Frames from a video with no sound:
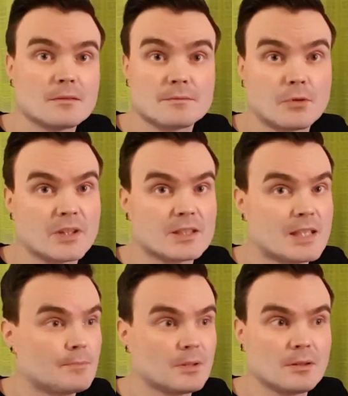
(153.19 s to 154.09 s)
For
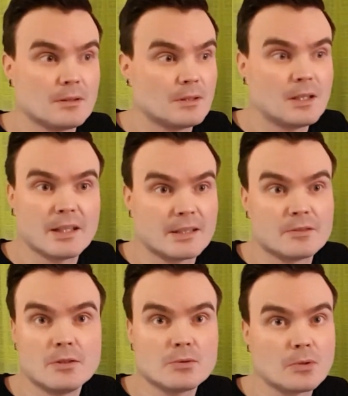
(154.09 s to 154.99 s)
example, I had
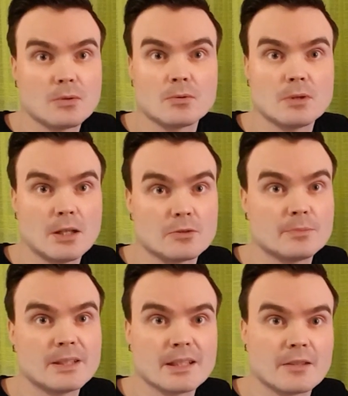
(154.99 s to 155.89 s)
no clue how to
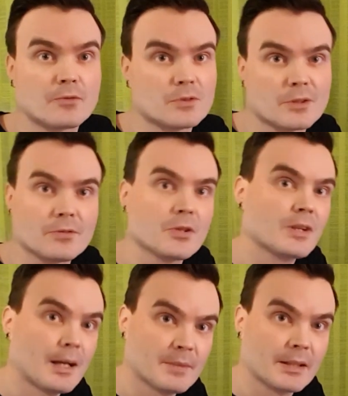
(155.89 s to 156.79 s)
be in front of the
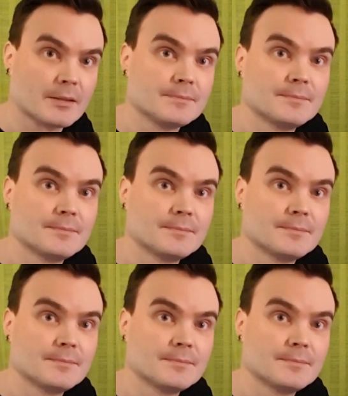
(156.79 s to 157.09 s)
camera.